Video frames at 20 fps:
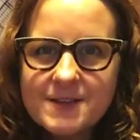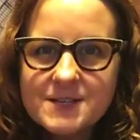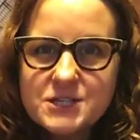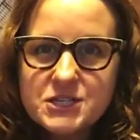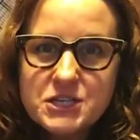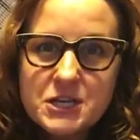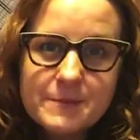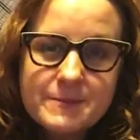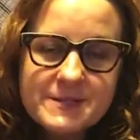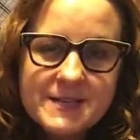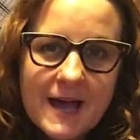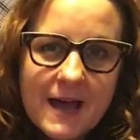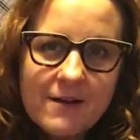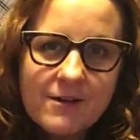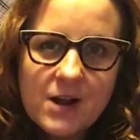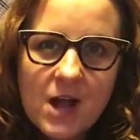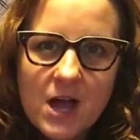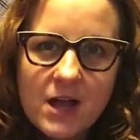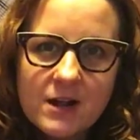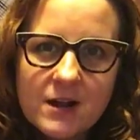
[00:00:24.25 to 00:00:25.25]
shipped
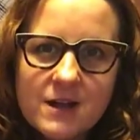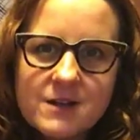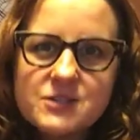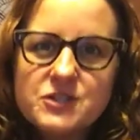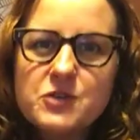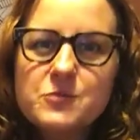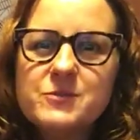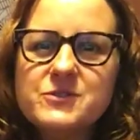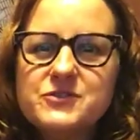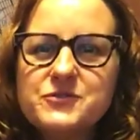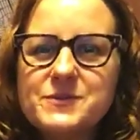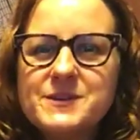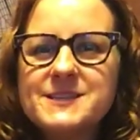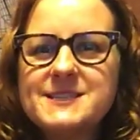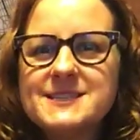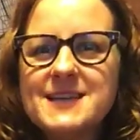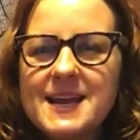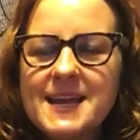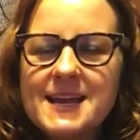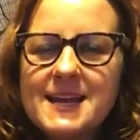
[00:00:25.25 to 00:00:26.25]
out on October
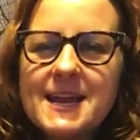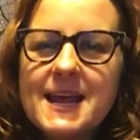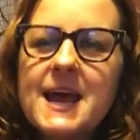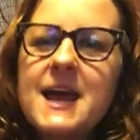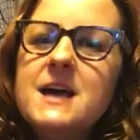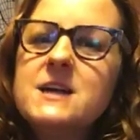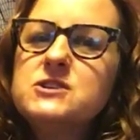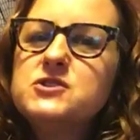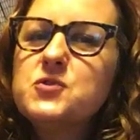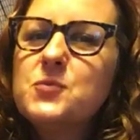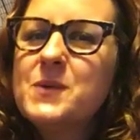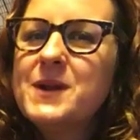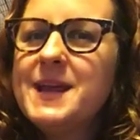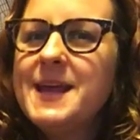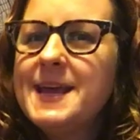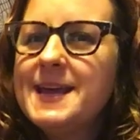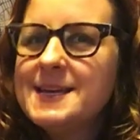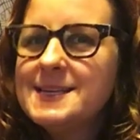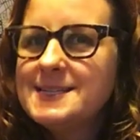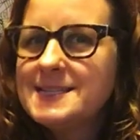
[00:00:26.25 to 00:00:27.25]
22nd,
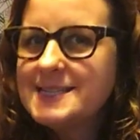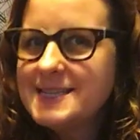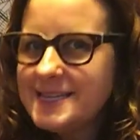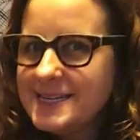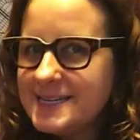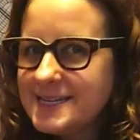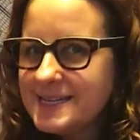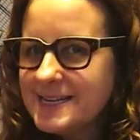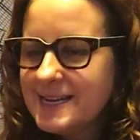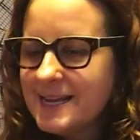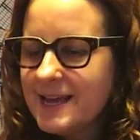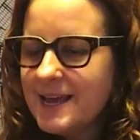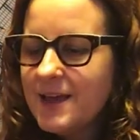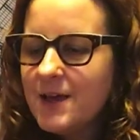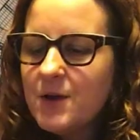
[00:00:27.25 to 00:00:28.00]
2018.